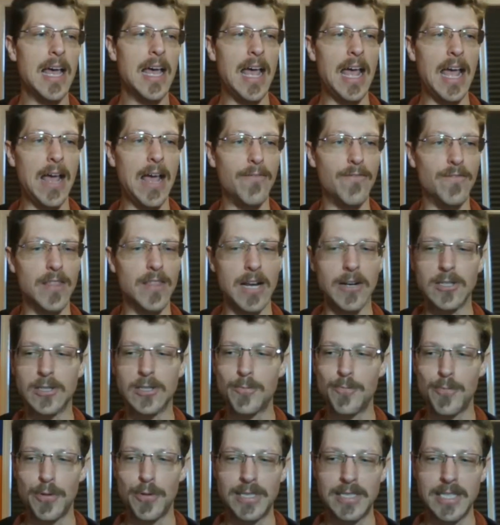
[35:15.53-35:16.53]
If
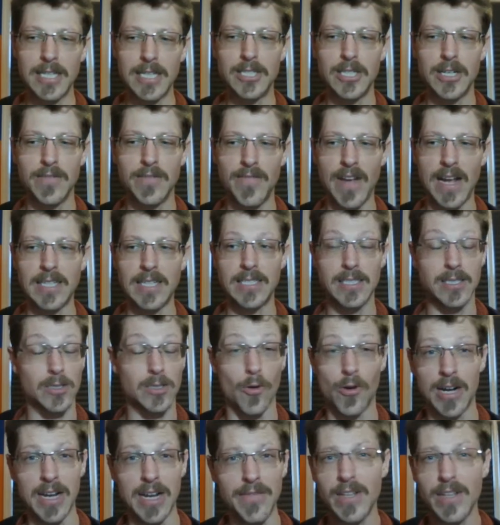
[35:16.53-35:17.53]
there's precision vases
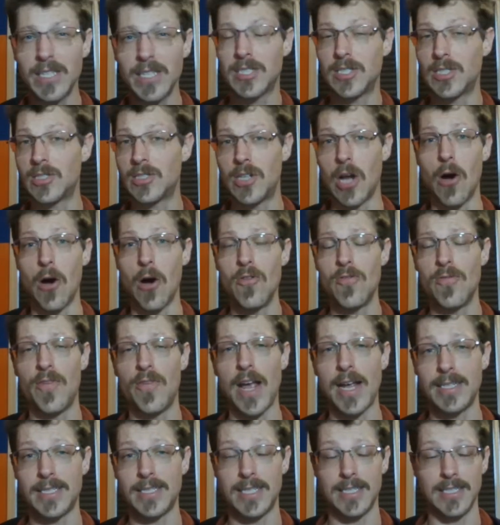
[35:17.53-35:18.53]
or even stone
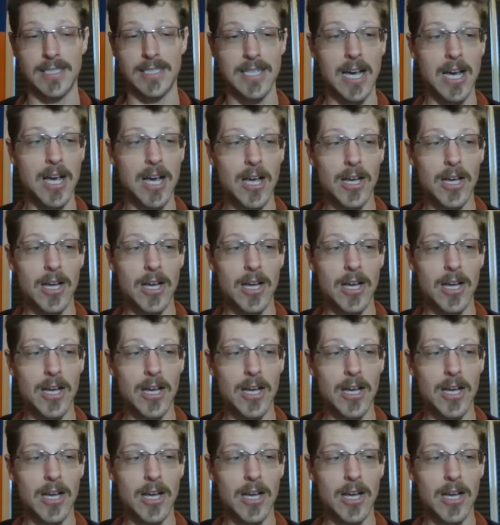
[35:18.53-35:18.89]
vases